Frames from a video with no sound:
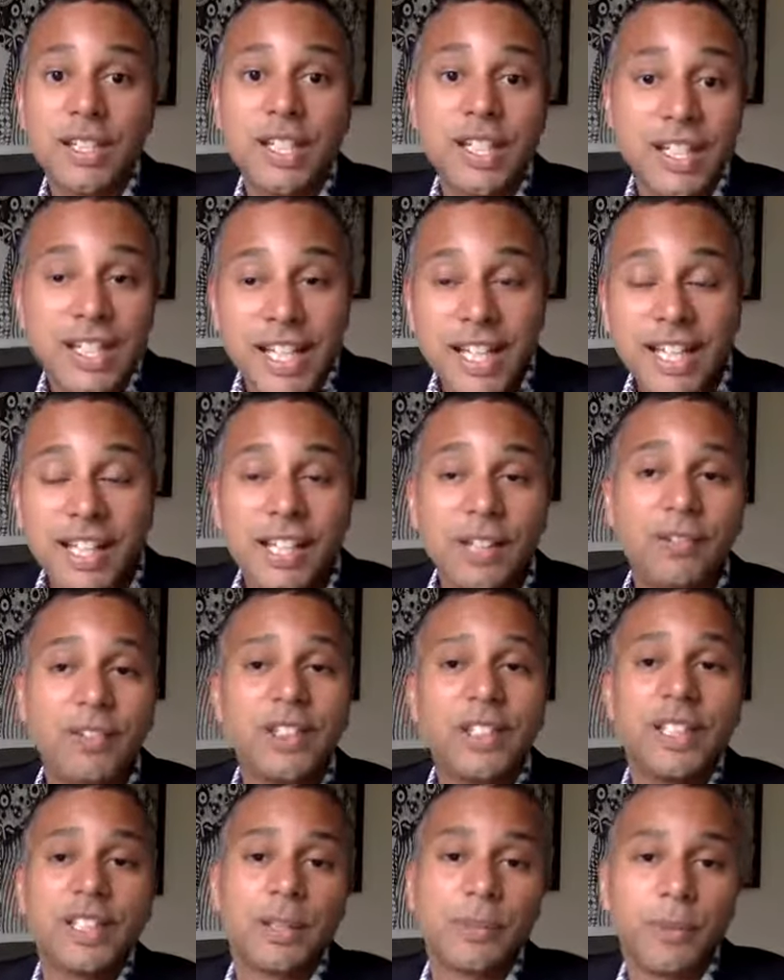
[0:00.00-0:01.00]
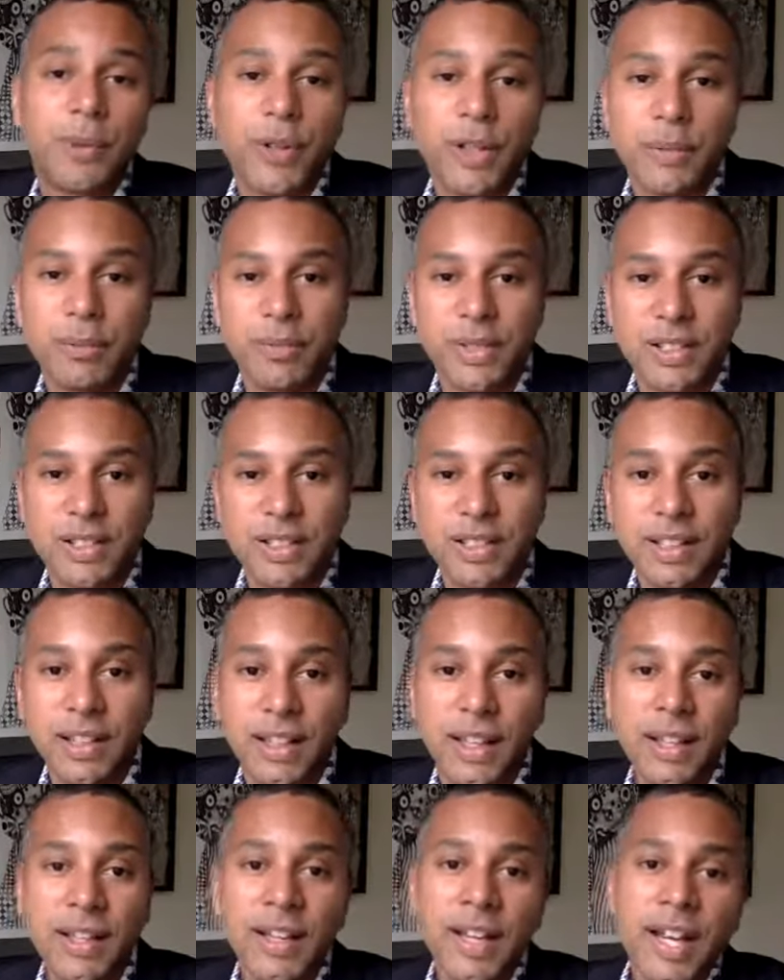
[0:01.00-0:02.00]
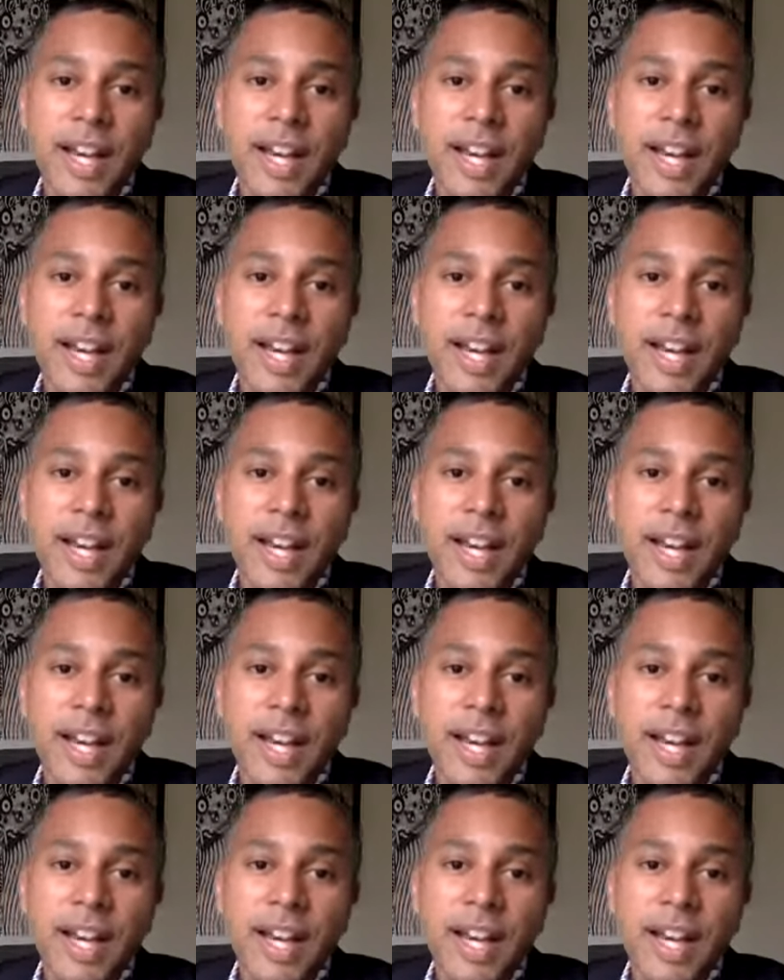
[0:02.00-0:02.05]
dealing with disappointments, yeah?